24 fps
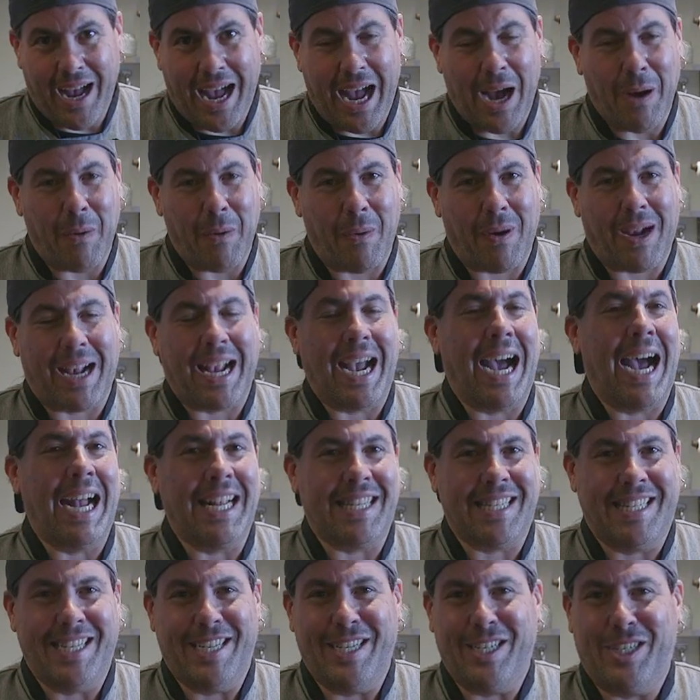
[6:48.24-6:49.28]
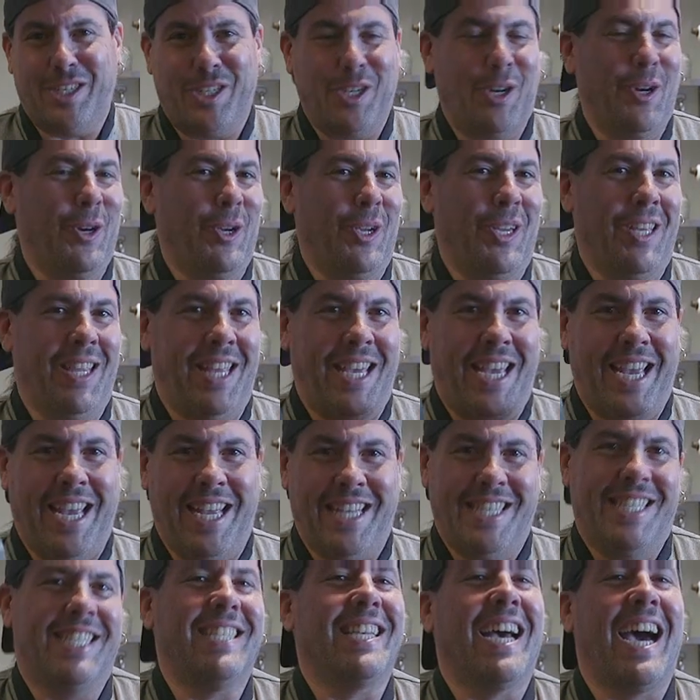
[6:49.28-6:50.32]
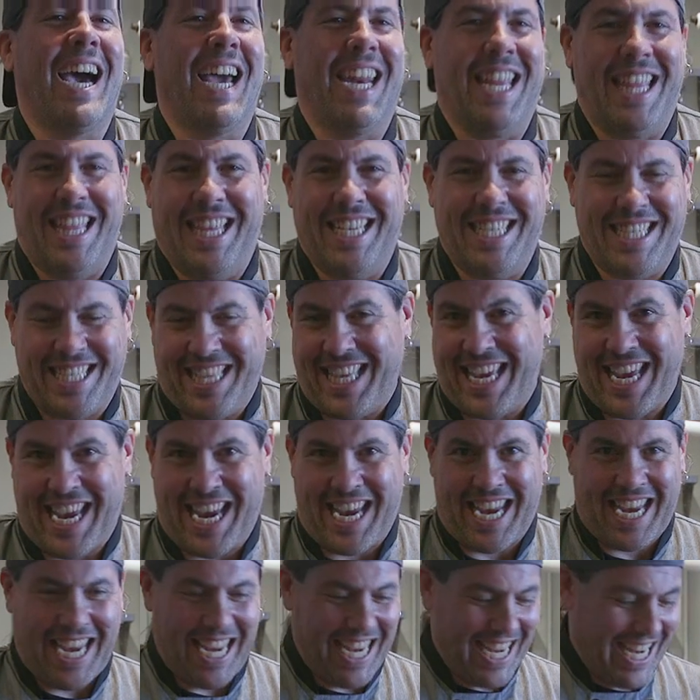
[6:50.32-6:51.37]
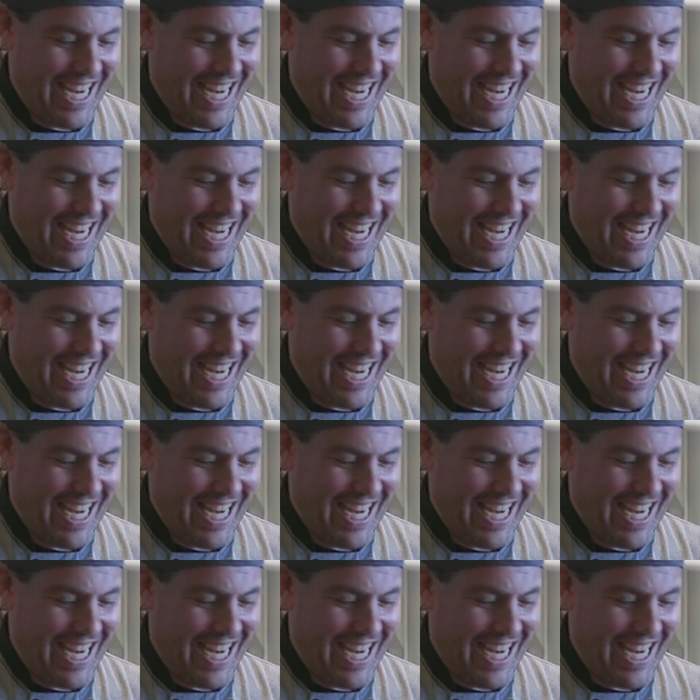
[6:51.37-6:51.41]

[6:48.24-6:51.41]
I've got to show you the inside of this thing.